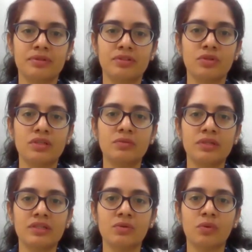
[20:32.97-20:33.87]
to
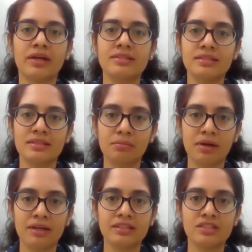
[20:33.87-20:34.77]
even quieten the
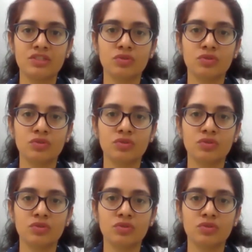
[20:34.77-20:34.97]
mind